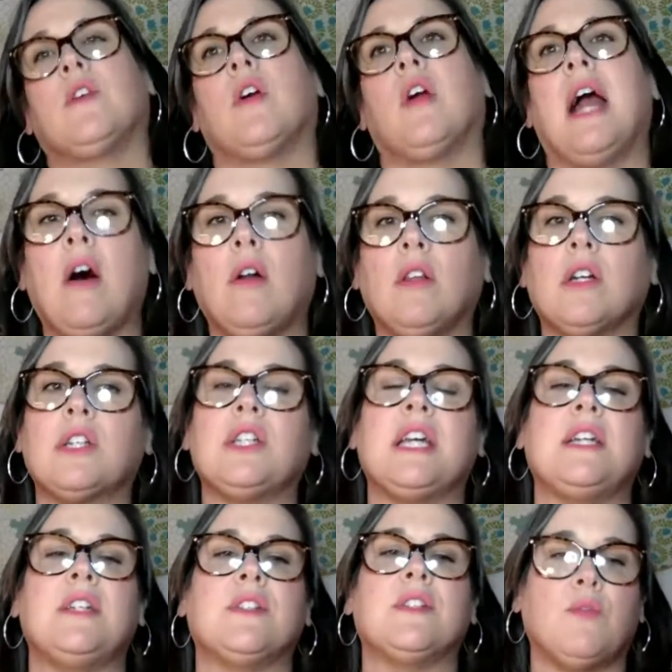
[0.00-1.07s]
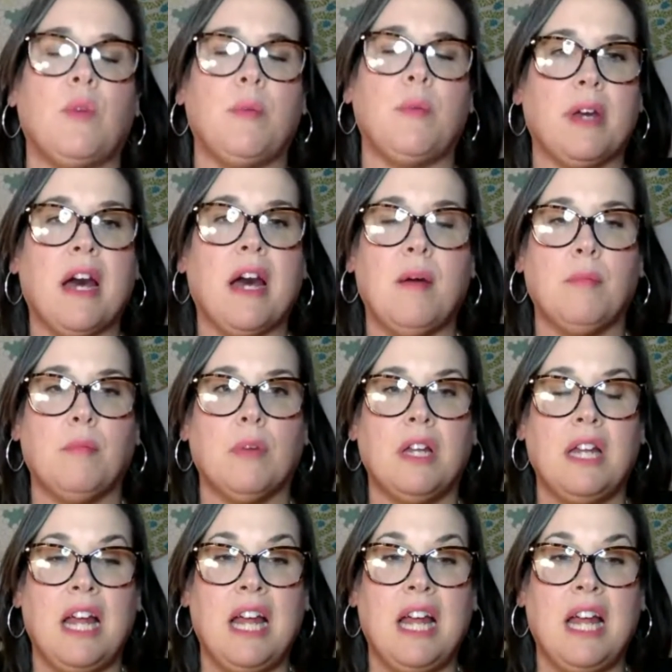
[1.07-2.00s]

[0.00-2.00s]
our outlook changes, and we become